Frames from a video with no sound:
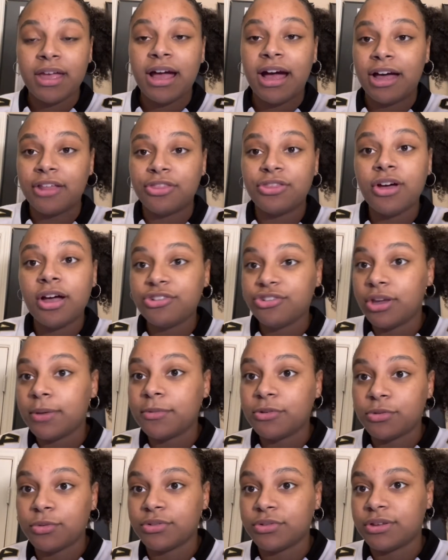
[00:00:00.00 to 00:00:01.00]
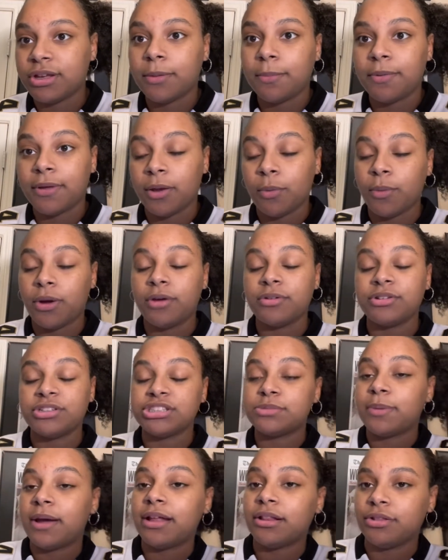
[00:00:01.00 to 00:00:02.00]
I thought Jameis was going to play well
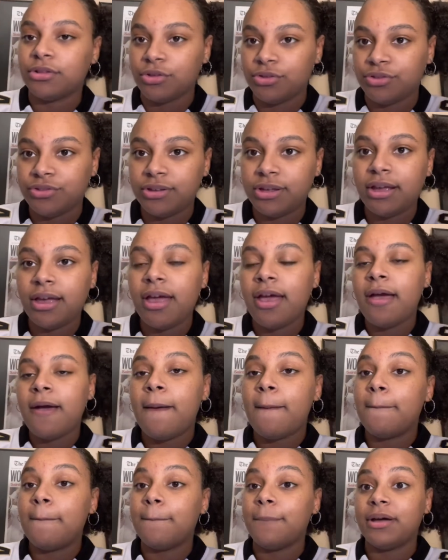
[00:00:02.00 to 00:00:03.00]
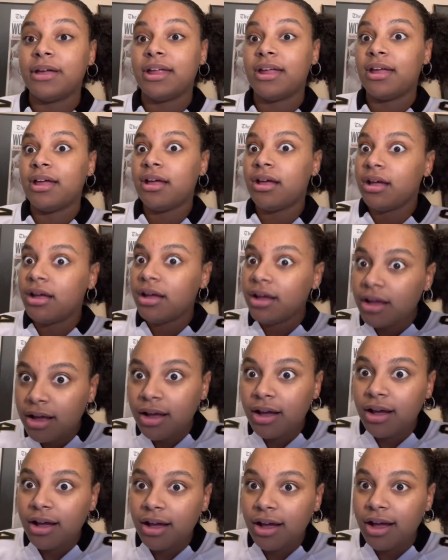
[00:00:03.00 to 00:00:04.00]
despite losing, but,
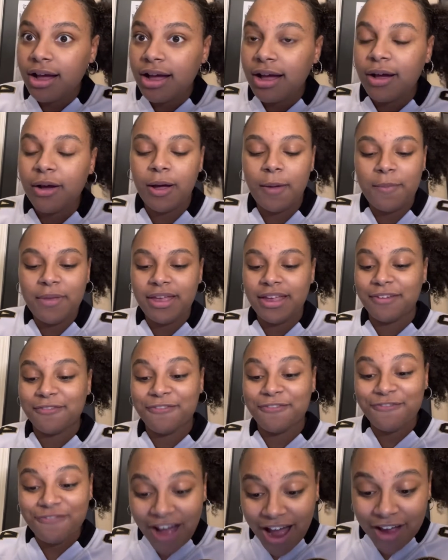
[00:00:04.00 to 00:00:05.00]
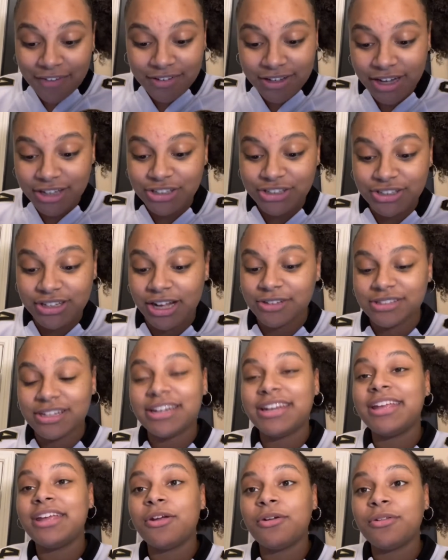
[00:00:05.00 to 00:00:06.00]
I mean, 5 touchdowns,
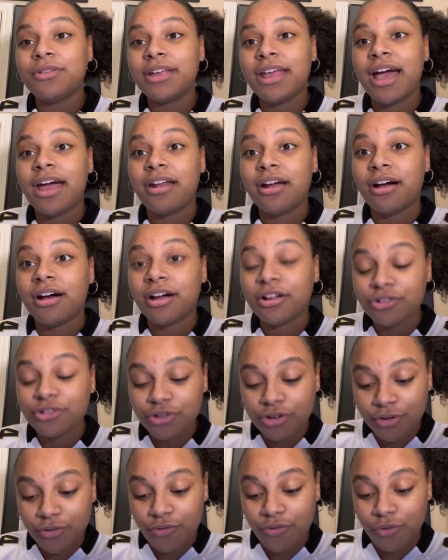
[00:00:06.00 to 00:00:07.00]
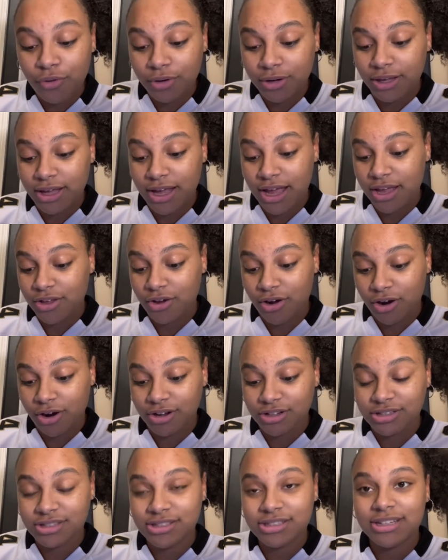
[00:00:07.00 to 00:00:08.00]
and he only had 148
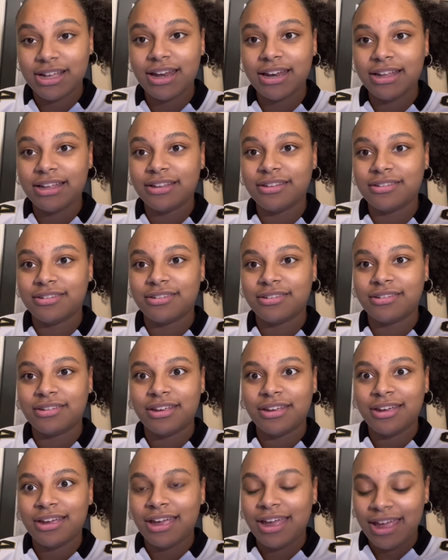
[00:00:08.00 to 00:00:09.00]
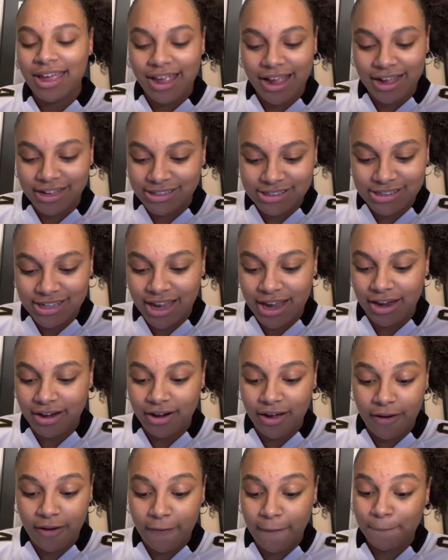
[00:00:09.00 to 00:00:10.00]
yards. That is insane.
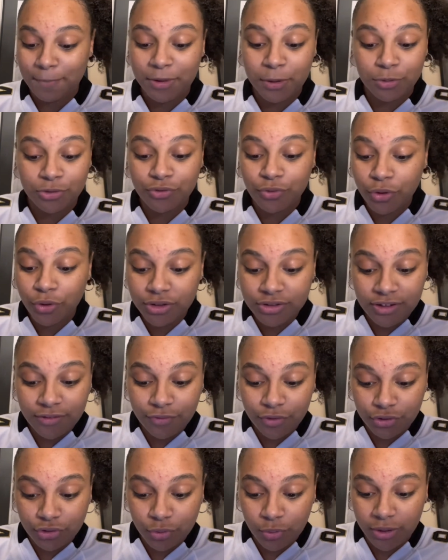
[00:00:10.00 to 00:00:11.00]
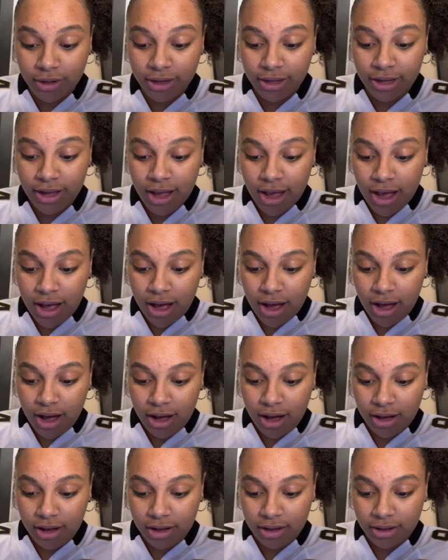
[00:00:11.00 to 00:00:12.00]
He was 14 for 20.
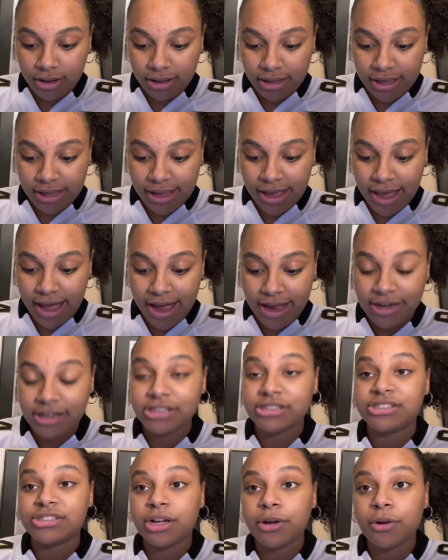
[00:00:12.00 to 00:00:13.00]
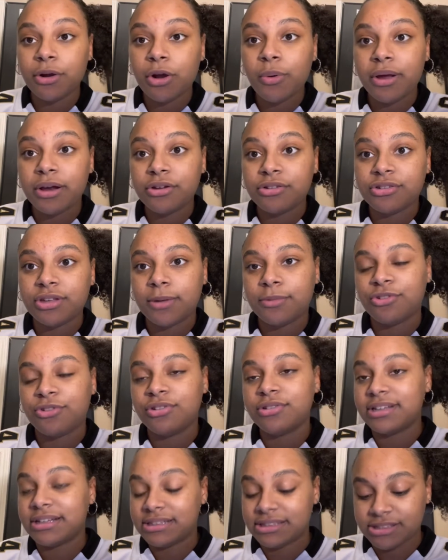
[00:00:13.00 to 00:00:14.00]
He had 0
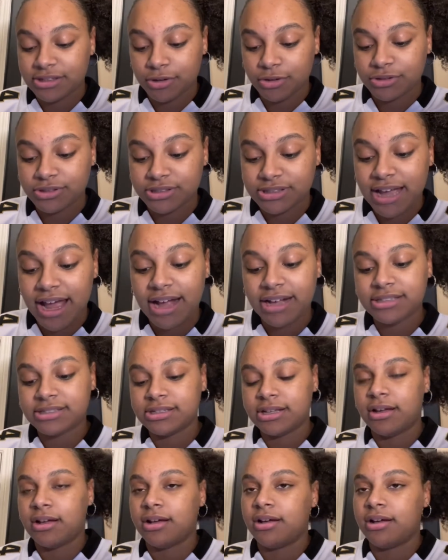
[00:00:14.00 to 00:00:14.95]
interceptions and 0 sacks.